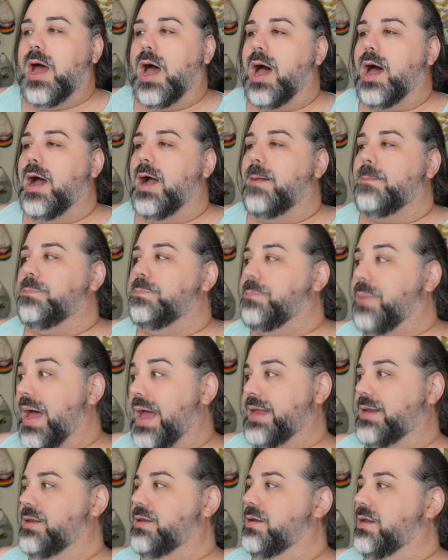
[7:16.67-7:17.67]
Um,
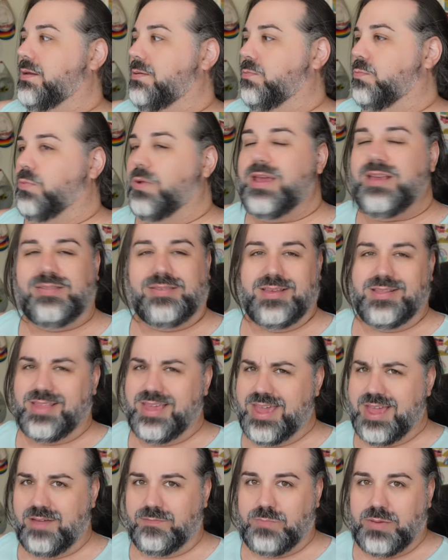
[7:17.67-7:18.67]
but
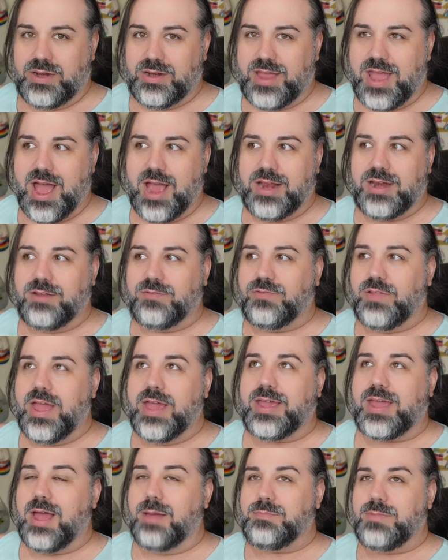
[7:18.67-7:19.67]
recently I've been kind of
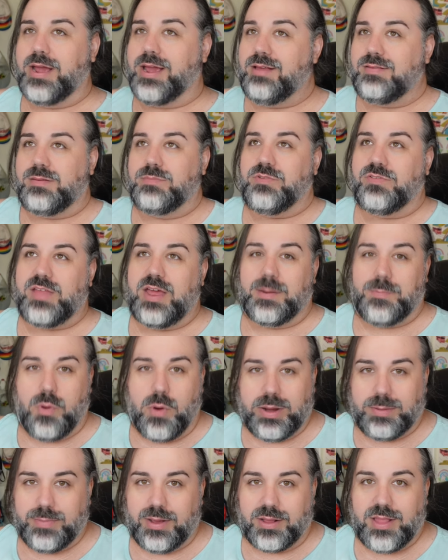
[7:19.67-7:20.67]
like, I'm, i guess I'm just at a
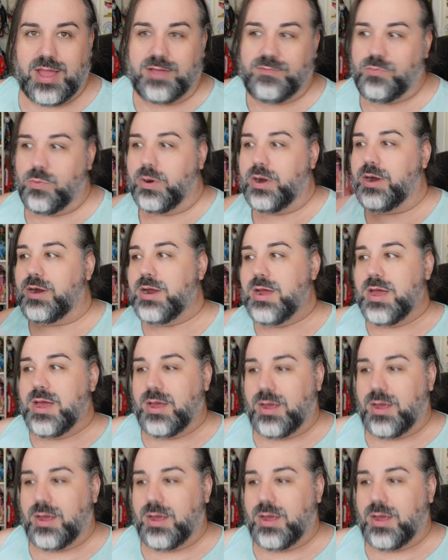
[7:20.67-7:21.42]
point in my life where